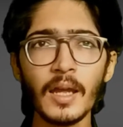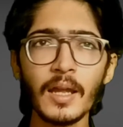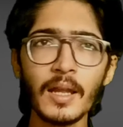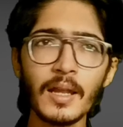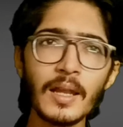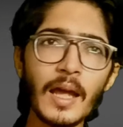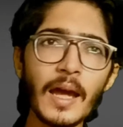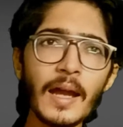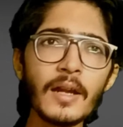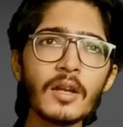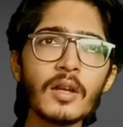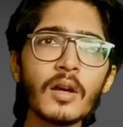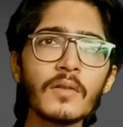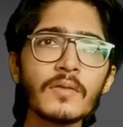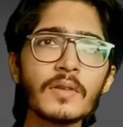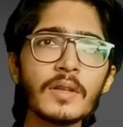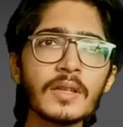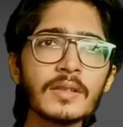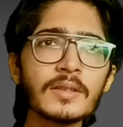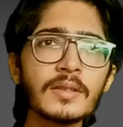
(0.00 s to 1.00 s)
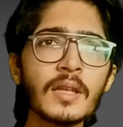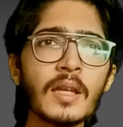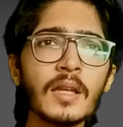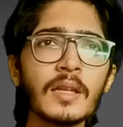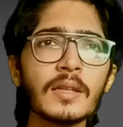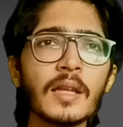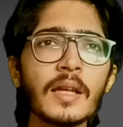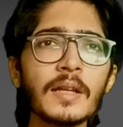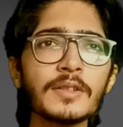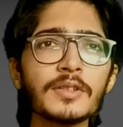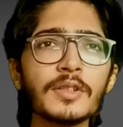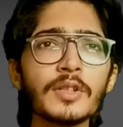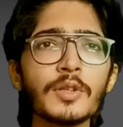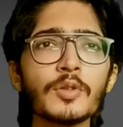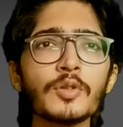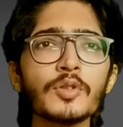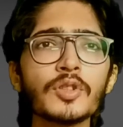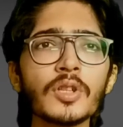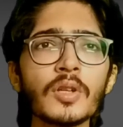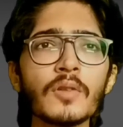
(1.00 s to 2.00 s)
In light of this, the
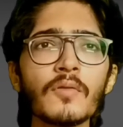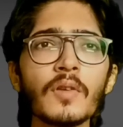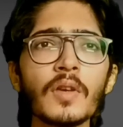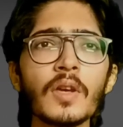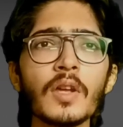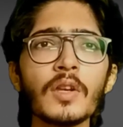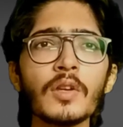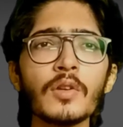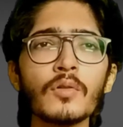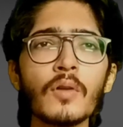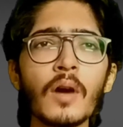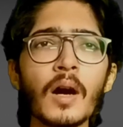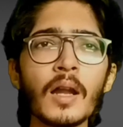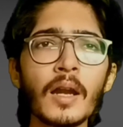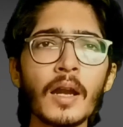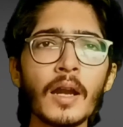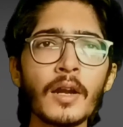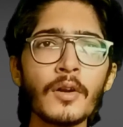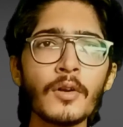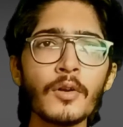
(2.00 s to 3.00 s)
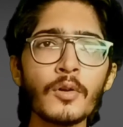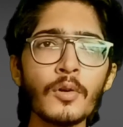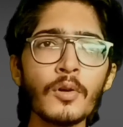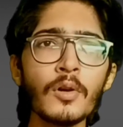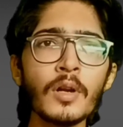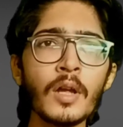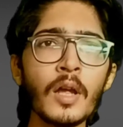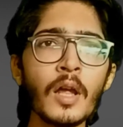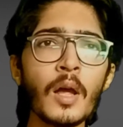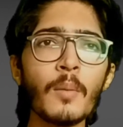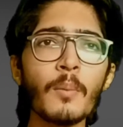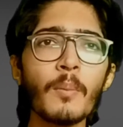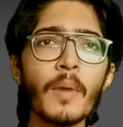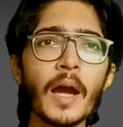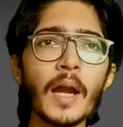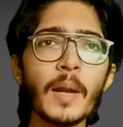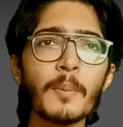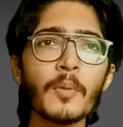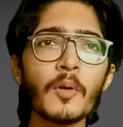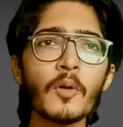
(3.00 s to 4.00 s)
institution where you are enrolled
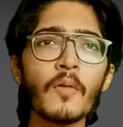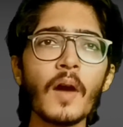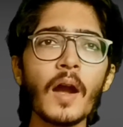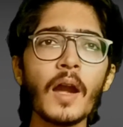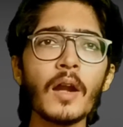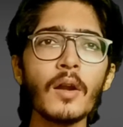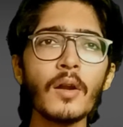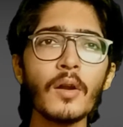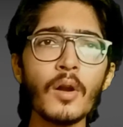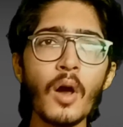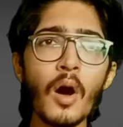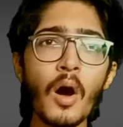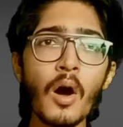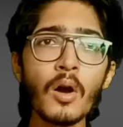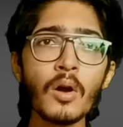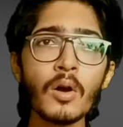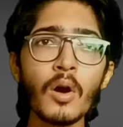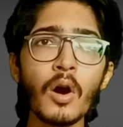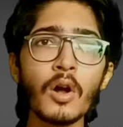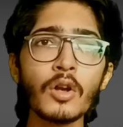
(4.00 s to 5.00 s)
might provide long